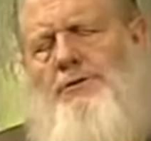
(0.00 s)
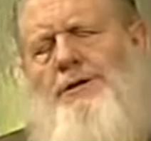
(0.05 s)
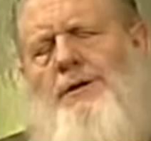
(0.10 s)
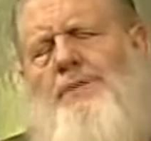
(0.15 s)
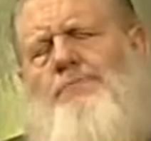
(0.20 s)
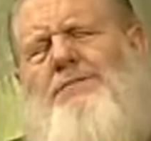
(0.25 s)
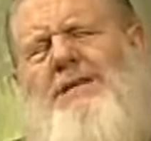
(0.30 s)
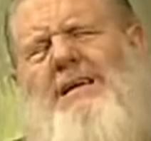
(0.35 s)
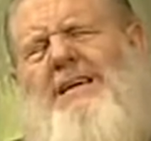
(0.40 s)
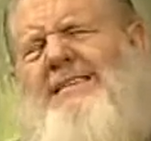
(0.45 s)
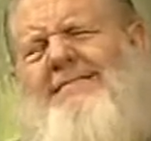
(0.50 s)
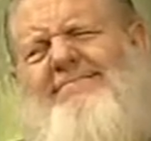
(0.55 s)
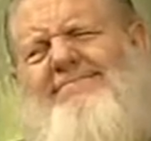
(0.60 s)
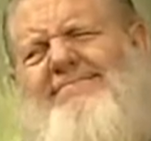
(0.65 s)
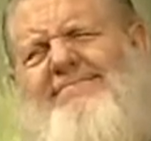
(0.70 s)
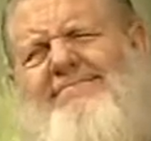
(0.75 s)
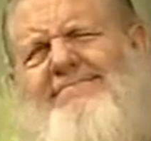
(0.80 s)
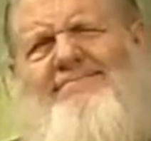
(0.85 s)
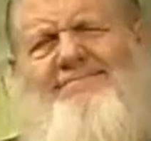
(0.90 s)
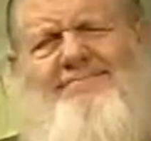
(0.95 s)
And I'm thinking,
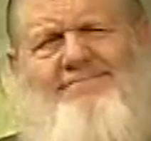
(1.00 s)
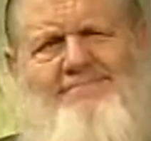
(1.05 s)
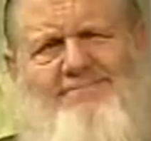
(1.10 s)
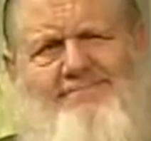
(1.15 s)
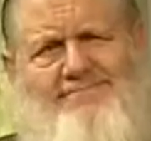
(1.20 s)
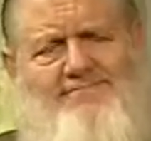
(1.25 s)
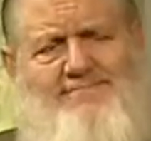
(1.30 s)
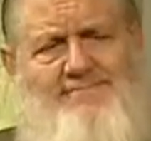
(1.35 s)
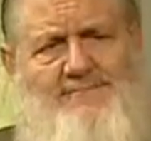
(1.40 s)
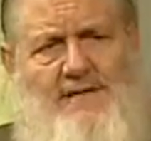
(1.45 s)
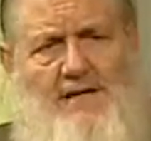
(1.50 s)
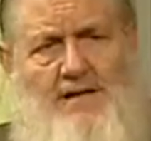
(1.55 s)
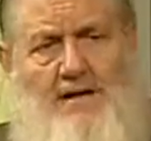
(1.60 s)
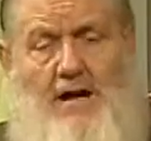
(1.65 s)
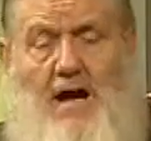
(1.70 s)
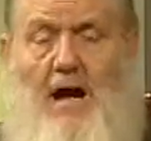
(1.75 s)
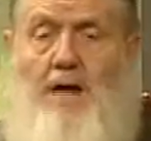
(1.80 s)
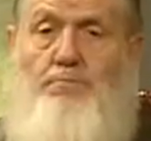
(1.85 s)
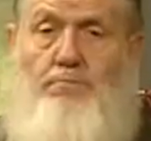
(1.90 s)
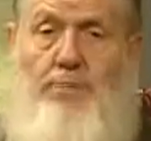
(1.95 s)

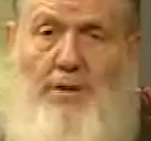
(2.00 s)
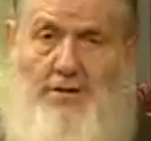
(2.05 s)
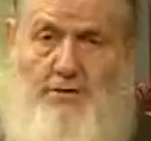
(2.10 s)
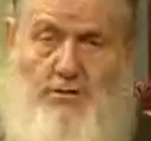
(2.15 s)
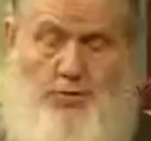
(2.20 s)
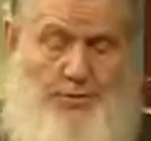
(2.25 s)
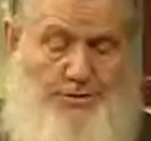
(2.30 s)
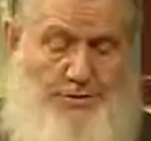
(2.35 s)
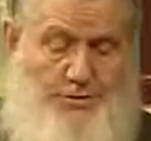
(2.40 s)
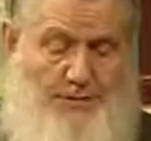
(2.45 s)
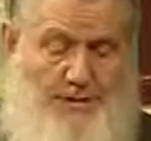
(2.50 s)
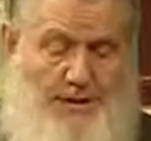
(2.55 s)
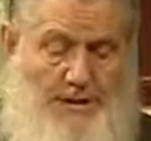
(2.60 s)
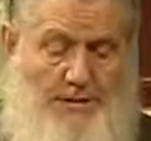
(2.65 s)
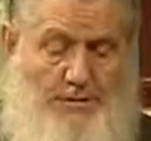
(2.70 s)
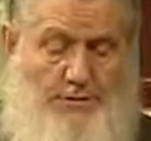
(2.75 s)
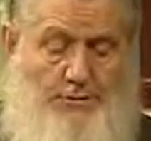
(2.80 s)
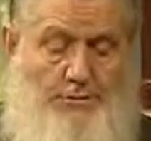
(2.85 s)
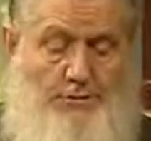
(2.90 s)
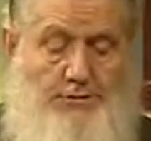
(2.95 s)
And plus what you
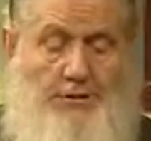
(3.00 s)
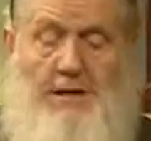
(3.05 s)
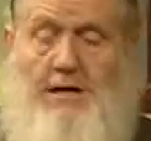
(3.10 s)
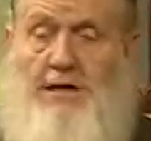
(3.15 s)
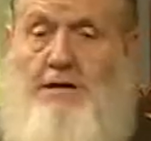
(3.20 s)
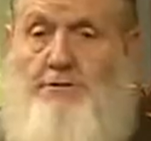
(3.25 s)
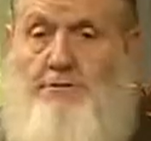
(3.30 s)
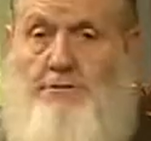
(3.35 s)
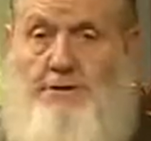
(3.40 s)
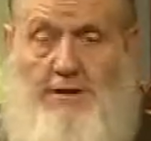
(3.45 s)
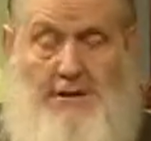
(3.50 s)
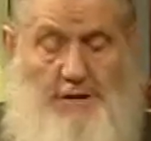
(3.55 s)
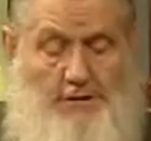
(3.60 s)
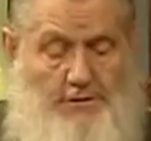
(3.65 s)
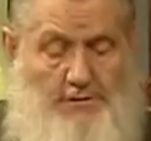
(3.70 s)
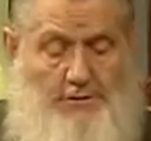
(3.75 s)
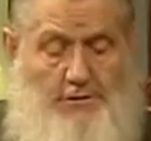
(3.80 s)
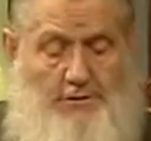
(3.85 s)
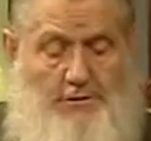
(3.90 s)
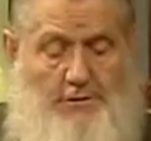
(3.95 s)
can't do, you can't drink
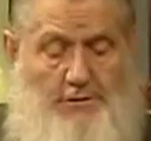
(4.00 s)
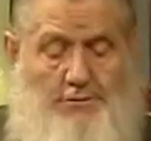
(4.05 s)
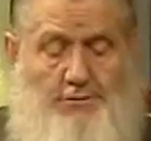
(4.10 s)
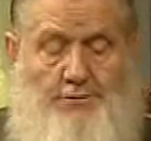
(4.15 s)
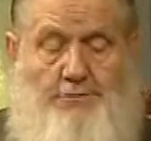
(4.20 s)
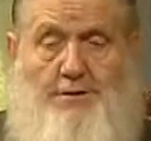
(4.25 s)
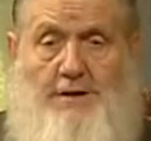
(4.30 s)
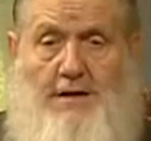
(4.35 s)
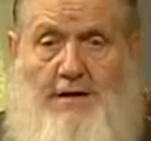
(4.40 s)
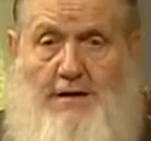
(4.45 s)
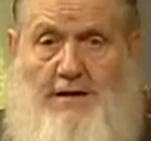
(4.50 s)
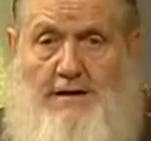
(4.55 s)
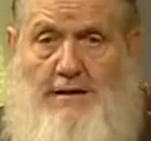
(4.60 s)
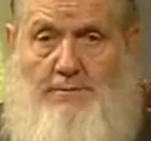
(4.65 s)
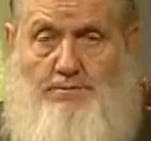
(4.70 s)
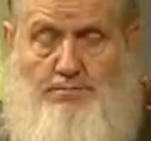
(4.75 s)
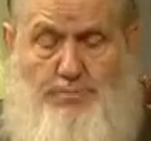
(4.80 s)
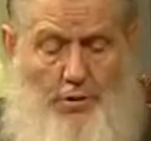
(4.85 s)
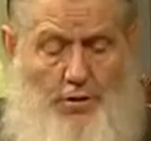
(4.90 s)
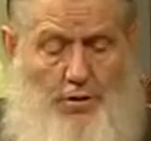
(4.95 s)
alcohol, you can't
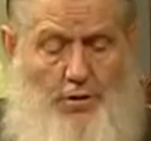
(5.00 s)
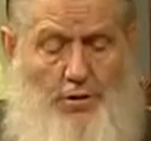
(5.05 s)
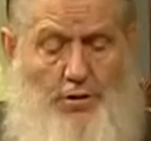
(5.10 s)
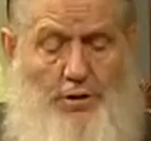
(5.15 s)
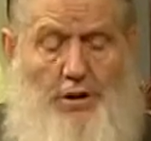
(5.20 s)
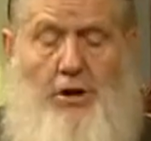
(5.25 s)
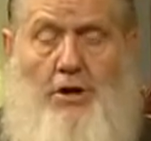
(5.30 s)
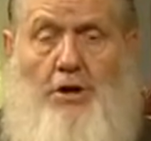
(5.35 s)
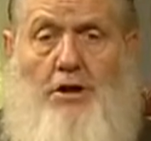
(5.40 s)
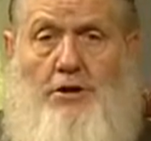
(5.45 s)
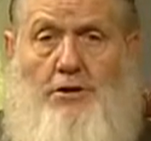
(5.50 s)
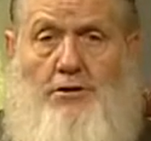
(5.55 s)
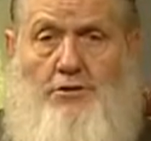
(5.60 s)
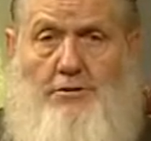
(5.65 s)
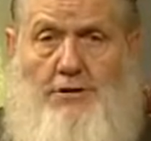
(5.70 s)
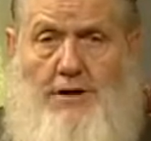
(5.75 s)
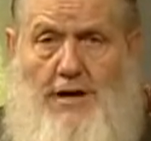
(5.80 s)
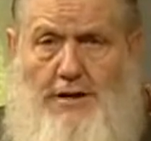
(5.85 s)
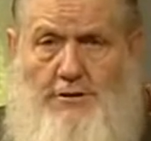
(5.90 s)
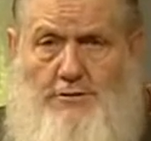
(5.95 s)
eat pork,
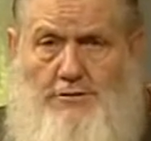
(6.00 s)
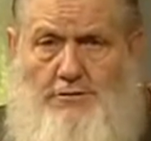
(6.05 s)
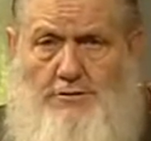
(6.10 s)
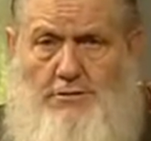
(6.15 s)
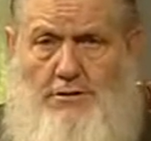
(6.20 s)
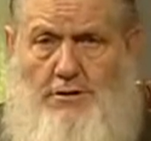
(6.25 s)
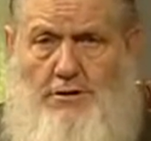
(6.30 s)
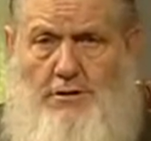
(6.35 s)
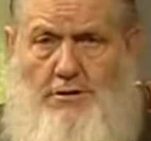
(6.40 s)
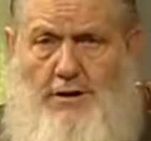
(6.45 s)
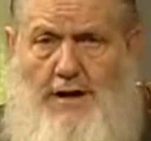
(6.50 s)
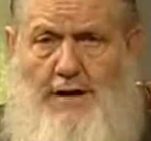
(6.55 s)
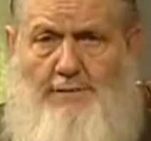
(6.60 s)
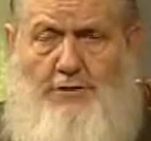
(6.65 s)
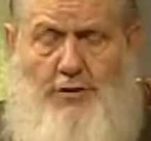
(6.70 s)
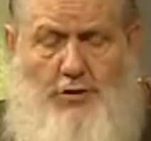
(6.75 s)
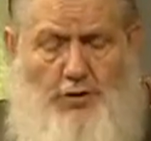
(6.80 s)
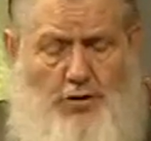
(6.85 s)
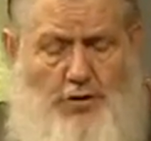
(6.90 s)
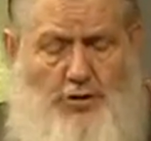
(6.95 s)
you can't have
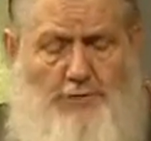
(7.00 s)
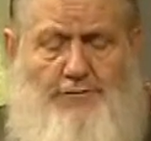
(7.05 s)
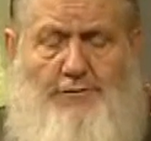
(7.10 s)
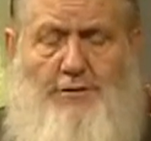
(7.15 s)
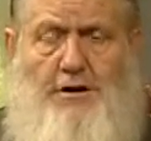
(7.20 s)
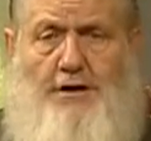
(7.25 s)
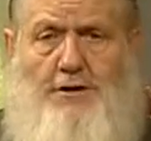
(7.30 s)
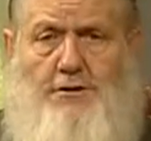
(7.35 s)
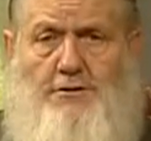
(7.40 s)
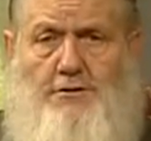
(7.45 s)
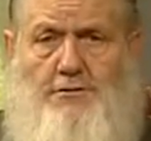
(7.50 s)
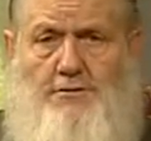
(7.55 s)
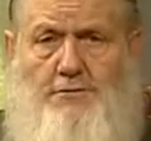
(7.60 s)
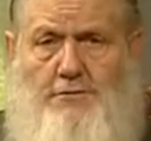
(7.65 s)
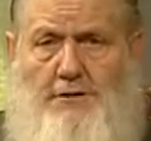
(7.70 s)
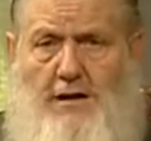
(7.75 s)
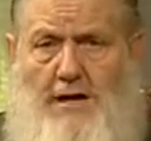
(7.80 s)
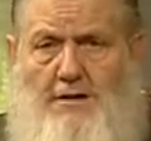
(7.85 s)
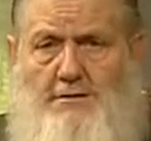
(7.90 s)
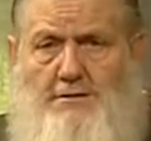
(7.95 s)
a girlfriend,
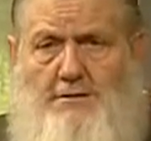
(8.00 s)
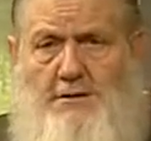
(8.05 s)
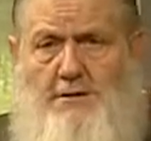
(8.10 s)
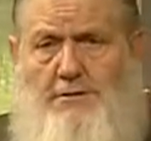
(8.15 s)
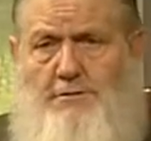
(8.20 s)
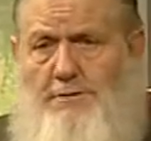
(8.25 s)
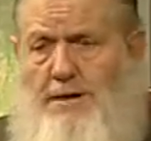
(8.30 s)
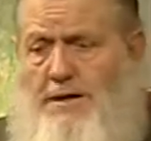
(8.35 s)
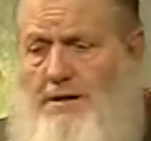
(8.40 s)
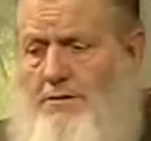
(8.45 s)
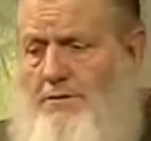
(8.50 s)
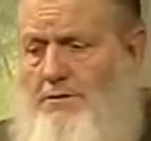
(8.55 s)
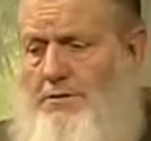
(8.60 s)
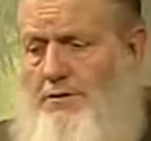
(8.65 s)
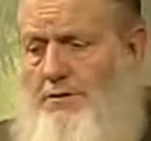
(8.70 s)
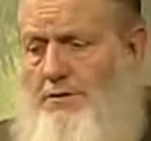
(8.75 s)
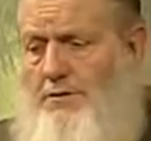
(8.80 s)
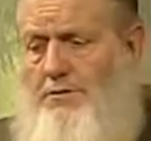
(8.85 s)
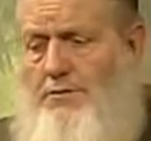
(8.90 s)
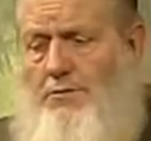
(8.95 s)
you can't sit around,
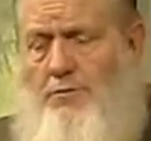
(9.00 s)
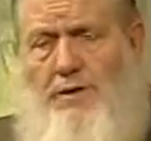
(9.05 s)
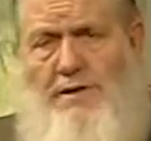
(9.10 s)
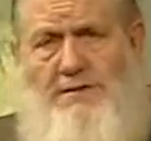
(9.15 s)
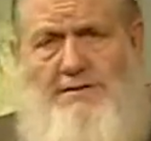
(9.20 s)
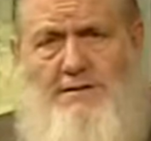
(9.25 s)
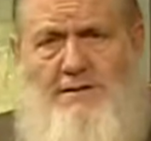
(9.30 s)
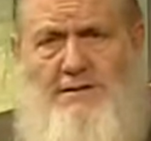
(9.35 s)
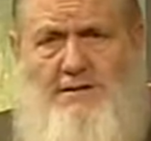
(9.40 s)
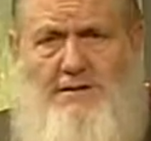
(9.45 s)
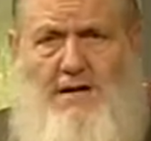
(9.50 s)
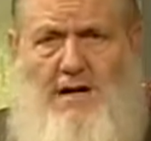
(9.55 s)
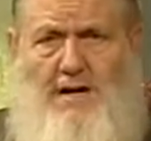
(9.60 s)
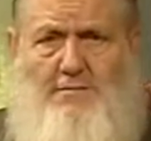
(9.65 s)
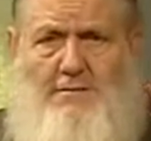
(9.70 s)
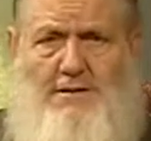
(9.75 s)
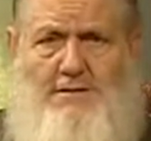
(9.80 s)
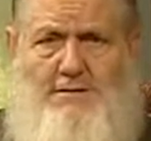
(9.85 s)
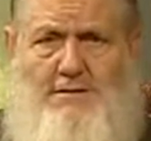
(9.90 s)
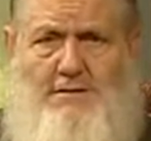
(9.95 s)
you know, wasting
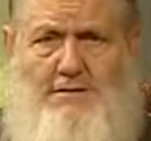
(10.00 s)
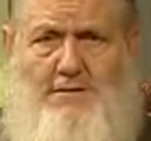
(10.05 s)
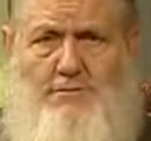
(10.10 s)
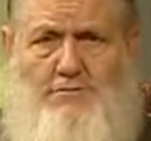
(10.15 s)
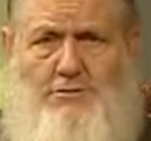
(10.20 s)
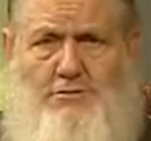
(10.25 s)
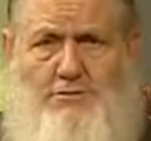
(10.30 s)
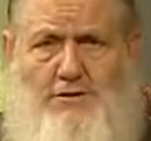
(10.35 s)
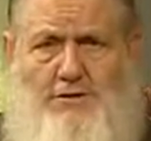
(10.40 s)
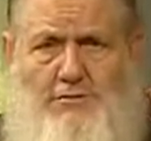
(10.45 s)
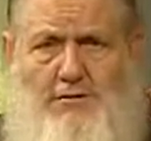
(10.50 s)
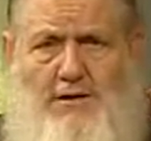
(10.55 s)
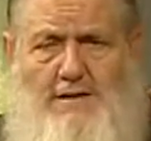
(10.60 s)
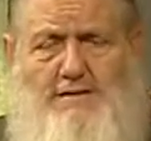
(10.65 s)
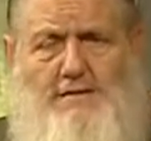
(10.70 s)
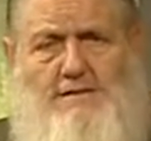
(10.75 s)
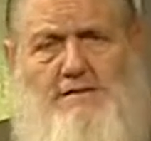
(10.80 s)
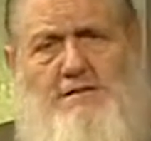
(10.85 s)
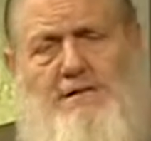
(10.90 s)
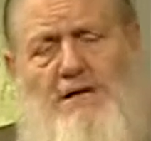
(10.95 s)
time listening to music,
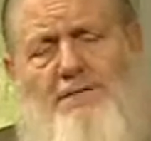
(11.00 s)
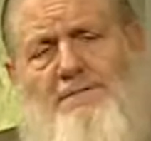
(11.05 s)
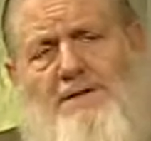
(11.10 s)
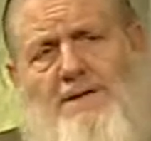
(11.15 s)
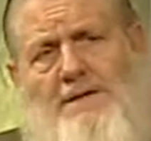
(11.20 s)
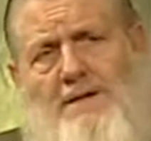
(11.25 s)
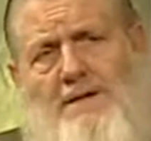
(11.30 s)
crazy stuff.